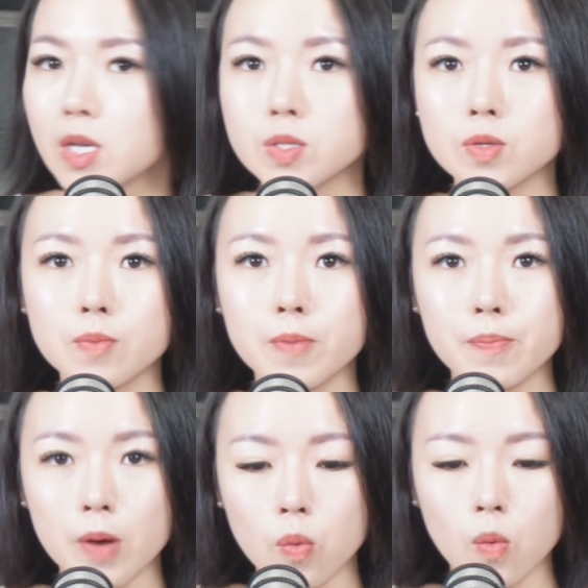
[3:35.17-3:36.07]
So
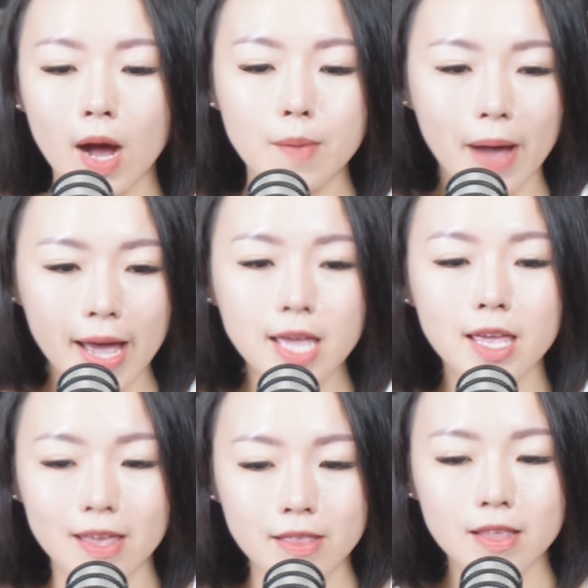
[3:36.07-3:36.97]
people who are buying
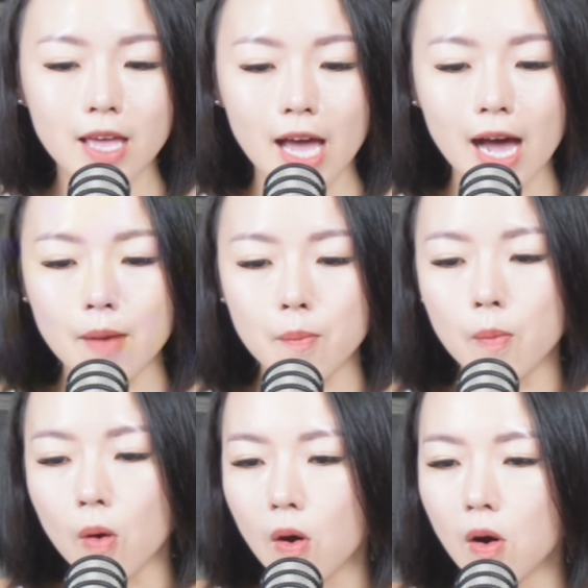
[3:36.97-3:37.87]
in are
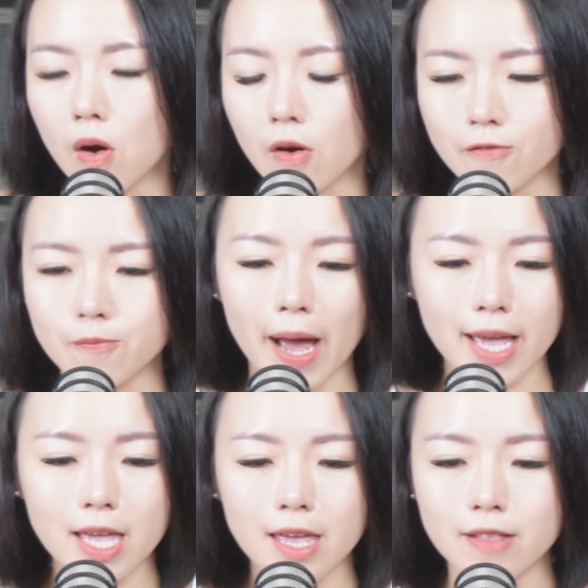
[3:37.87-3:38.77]
more of
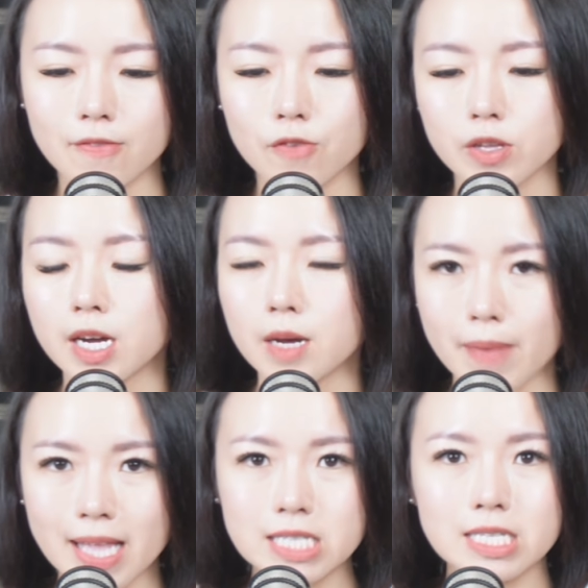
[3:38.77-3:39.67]
buying in for the
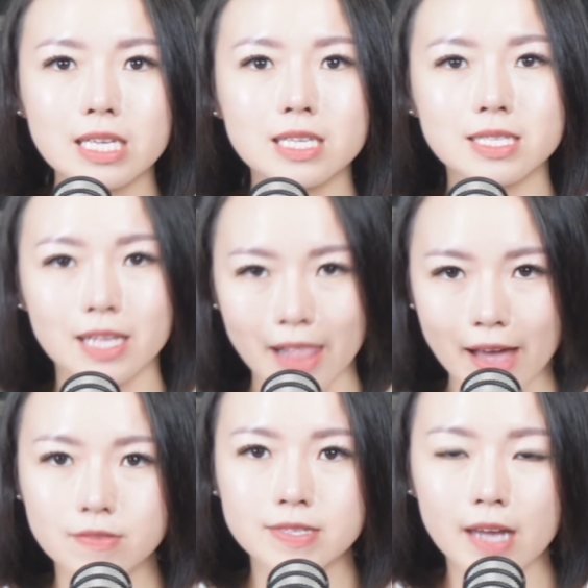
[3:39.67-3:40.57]
amenities, the
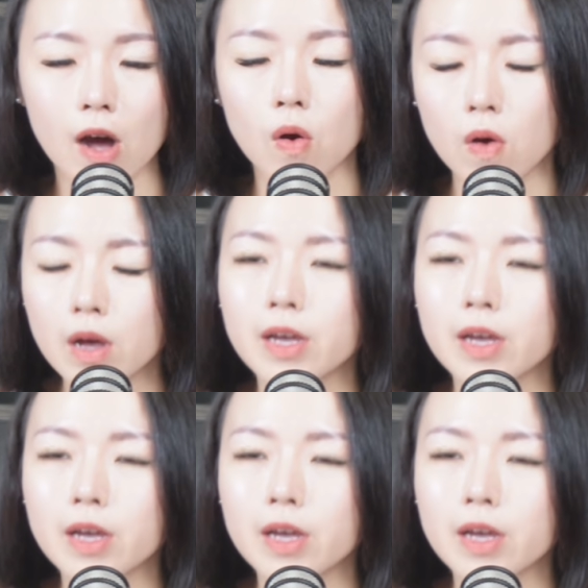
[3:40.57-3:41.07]
lifestyle.